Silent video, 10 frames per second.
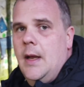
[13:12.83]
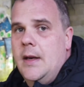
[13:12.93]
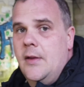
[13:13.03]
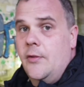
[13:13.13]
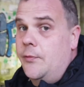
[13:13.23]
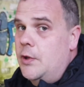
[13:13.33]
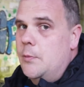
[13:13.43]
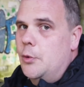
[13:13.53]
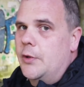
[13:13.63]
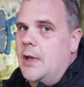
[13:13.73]
And there's a
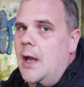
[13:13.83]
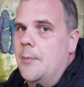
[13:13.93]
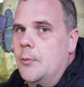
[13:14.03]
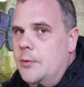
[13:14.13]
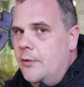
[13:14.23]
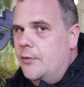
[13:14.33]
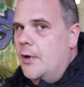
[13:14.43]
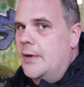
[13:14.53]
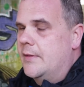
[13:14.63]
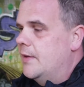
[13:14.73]
few more to come. We just
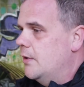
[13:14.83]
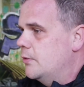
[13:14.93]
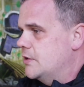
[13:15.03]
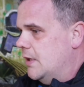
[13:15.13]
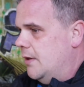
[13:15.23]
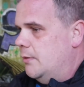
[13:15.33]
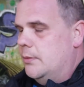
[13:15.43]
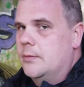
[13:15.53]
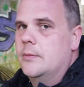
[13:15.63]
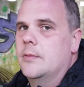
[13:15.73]
signed a deal,
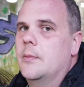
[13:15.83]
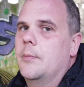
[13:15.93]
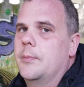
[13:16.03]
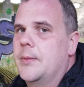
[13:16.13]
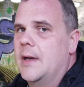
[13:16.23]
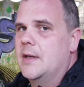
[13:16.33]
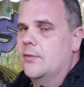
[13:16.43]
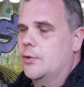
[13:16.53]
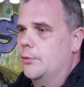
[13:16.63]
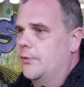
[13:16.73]
so
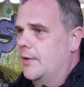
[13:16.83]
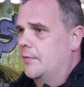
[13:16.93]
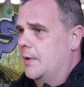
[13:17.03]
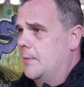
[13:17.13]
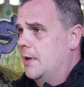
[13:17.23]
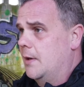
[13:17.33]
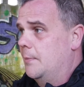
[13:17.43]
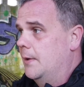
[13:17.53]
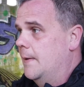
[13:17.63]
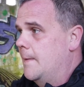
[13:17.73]
plenty of cool stuff coming
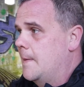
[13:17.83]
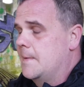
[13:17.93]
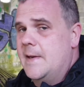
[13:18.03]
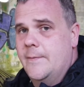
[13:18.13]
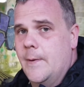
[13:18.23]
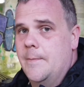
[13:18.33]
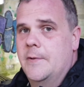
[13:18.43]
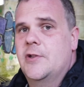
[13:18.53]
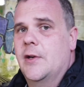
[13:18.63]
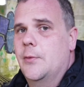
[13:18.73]
up. Need to
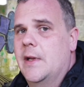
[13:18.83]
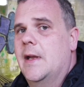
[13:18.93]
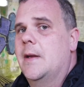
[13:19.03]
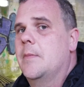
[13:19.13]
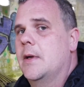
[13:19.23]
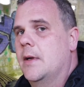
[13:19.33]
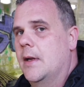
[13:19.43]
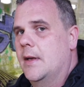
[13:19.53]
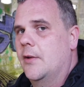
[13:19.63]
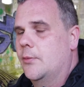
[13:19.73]
up the channel game,
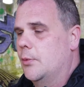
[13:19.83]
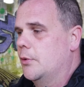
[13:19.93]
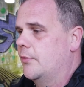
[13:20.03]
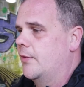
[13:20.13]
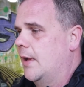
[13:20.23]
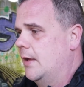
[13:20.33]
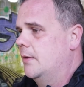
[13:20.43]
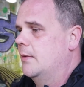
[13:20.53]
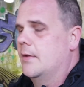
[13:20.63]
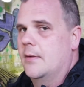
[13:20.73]
and that's what
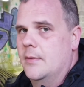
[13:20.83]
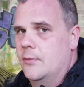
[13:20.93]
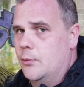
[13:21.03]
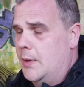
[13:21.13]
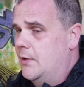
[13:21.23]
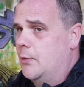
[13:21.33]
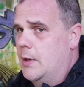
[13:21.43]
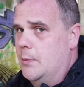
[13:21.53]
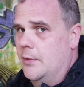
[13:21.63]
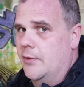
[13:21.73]

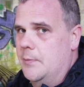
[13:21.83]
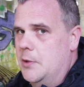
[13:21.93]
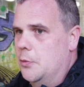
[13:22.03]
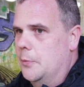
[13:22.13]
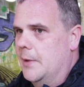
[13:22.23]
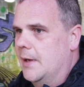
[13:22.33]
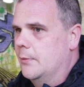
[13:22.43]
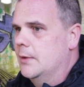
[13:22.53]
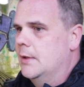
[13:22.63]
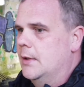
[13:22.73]
2021 is going to be all
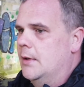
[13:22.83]
about.